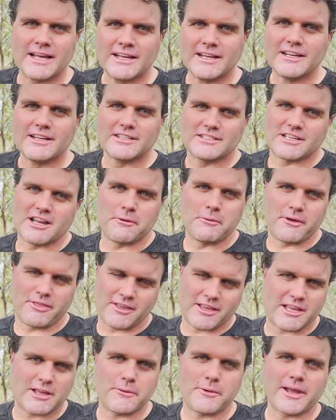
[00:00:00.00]
So we're
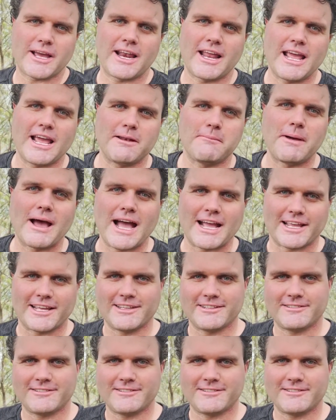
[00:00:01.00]
thinking we're gonna head back.